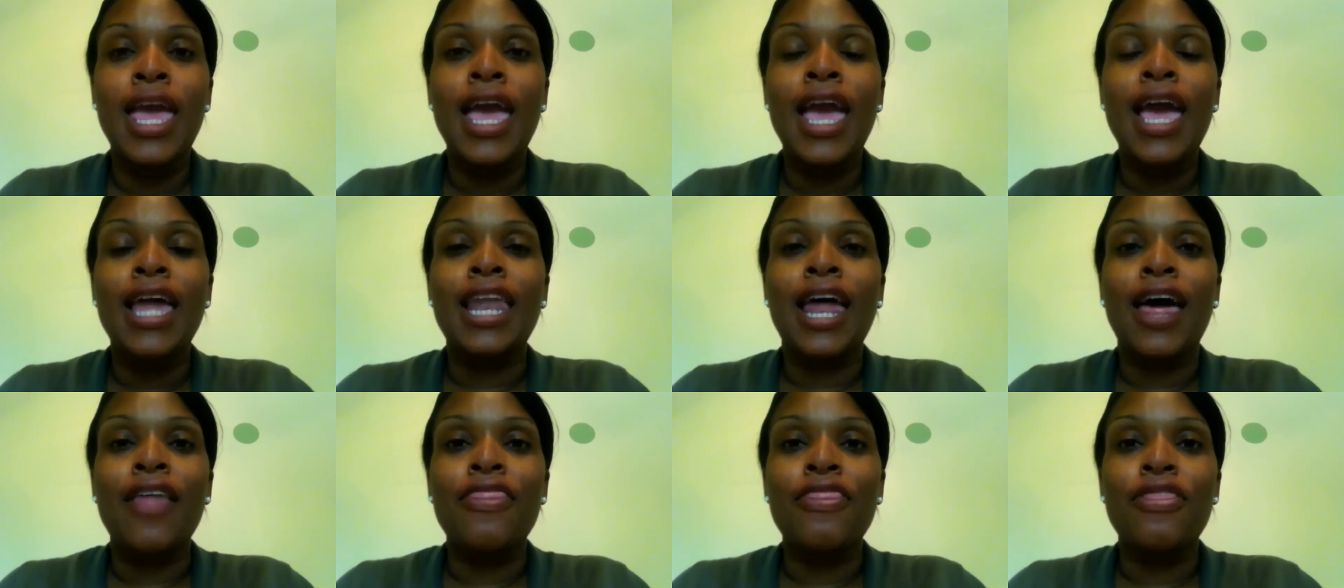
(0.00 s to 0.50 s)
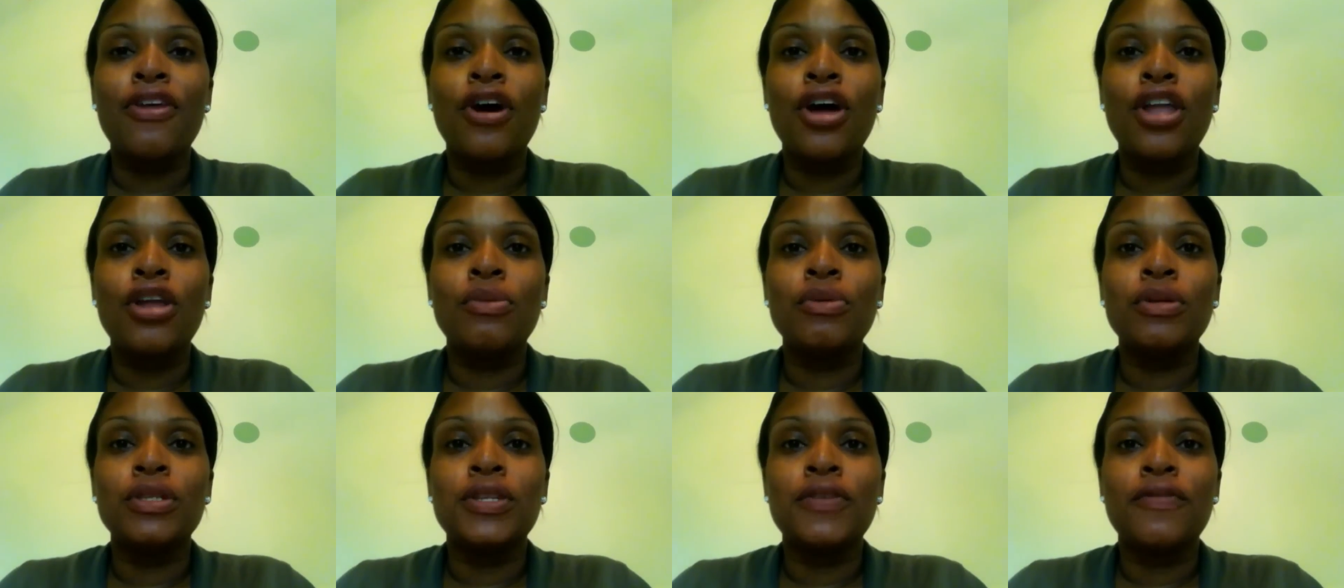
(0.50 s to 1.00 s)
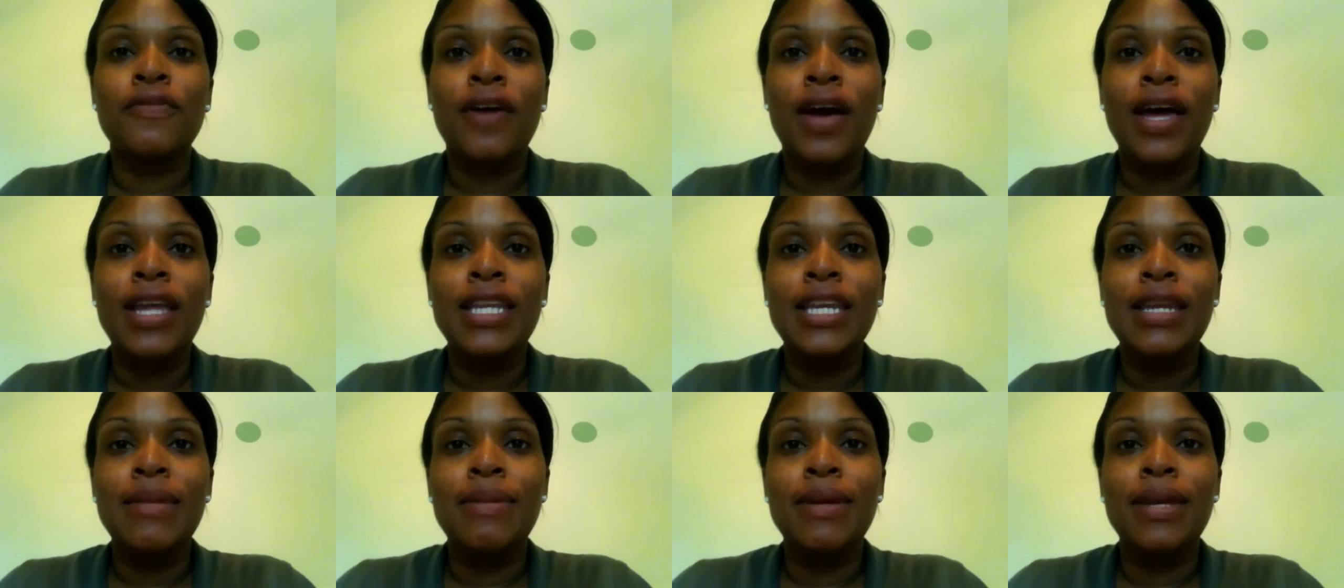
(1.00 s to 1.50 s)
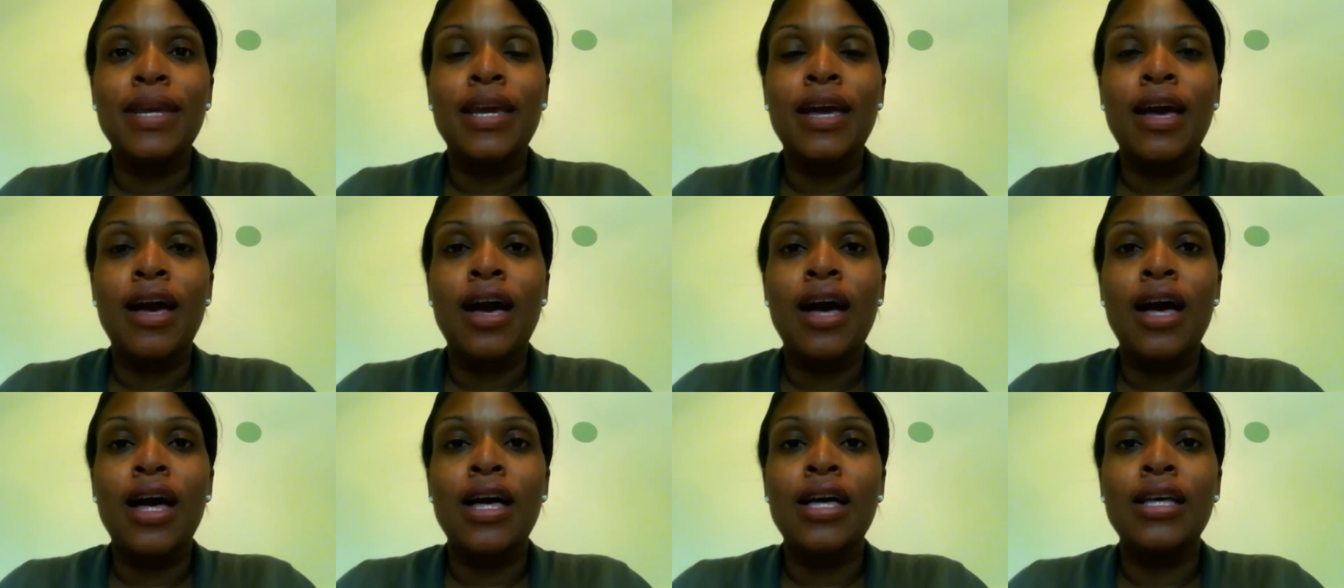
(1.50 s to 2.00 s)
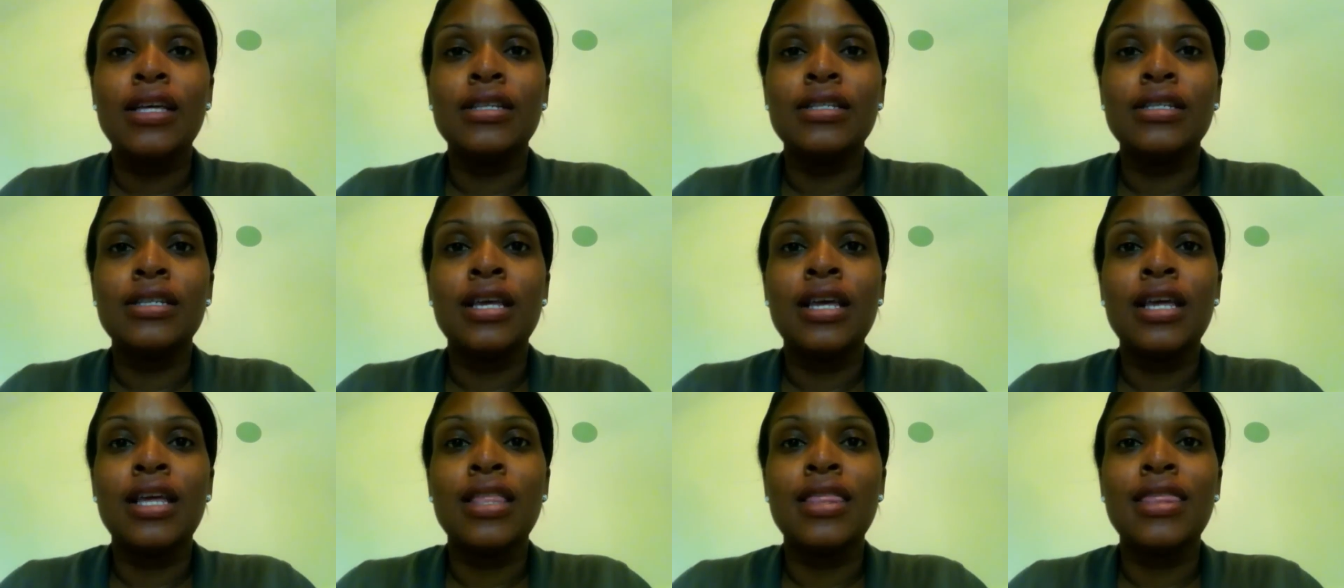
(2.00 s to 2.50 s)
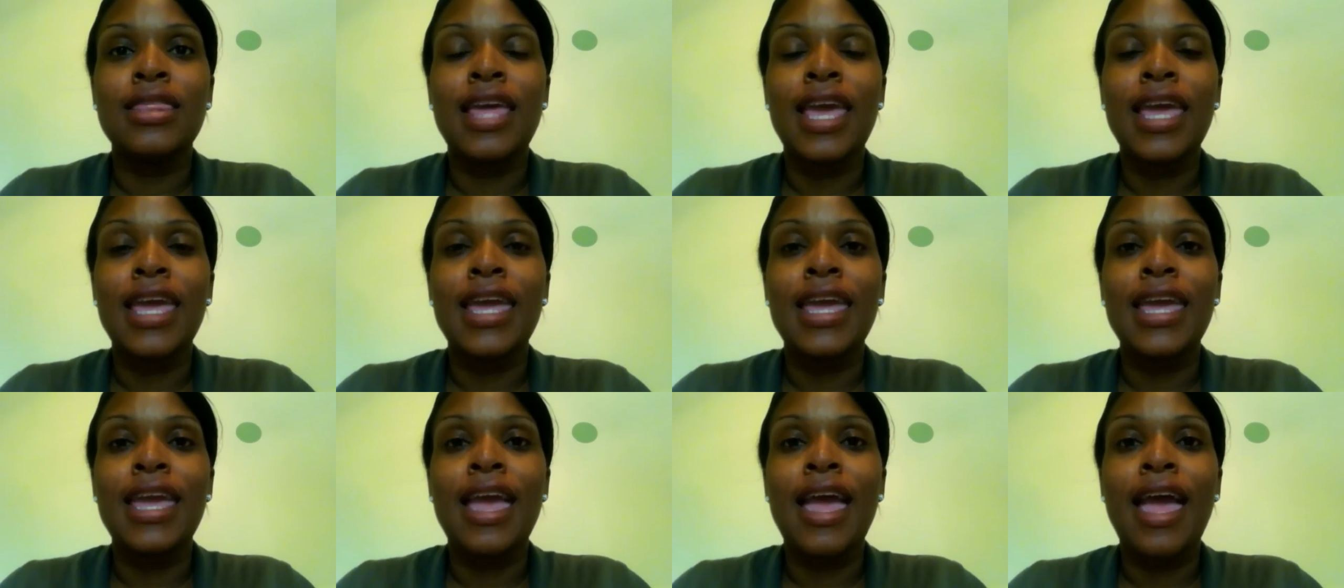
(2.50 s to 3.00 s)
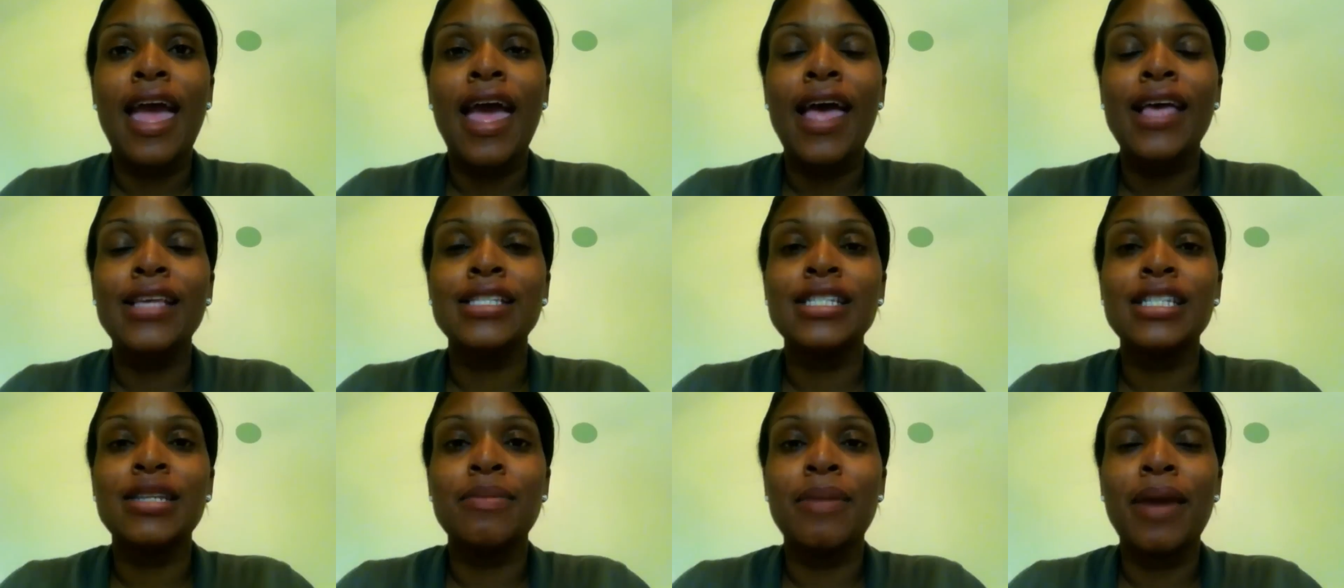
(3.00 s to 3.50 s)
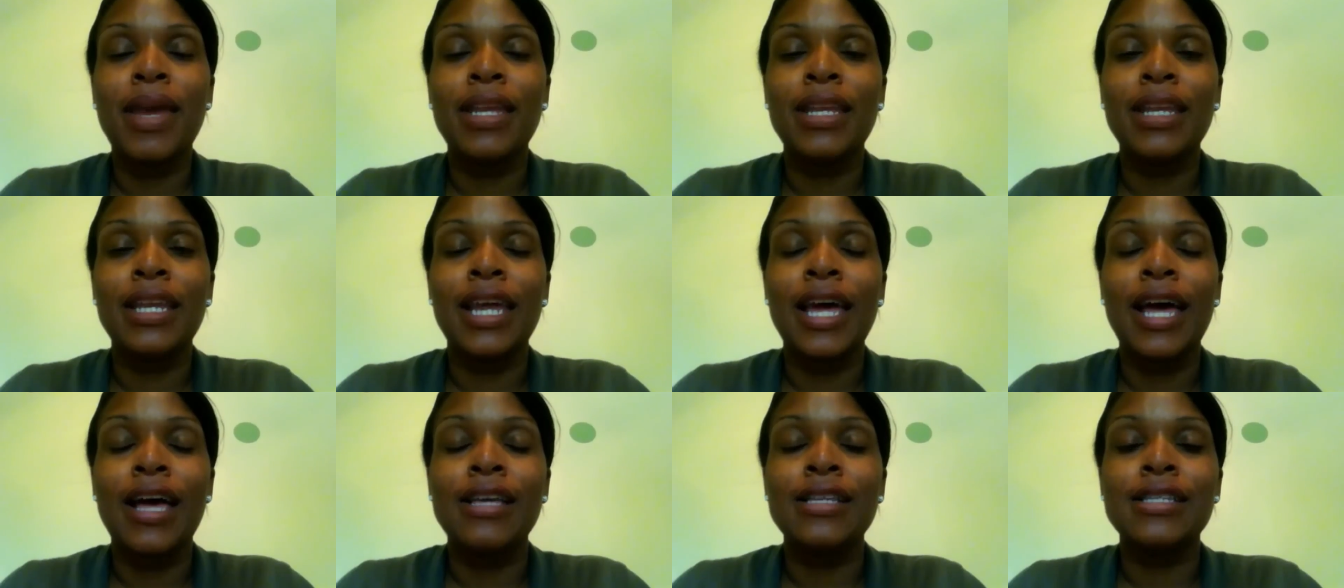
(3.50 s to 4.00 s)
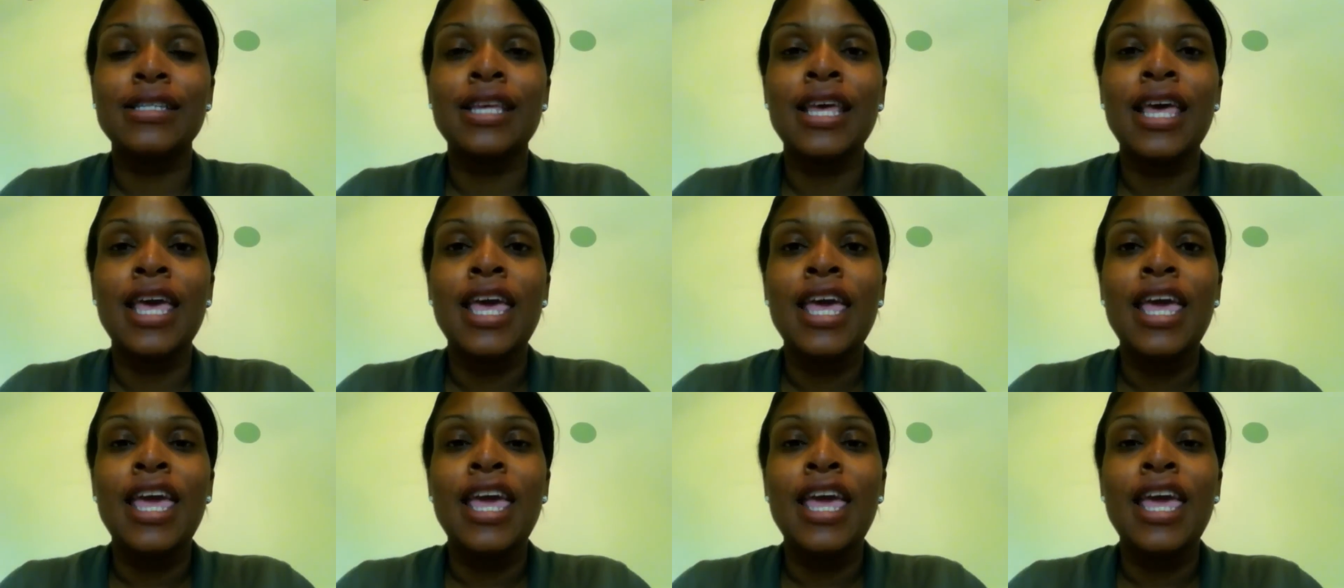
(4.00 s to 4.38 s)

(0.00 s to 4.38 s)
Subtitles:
And I thought it was funny because they estimated us,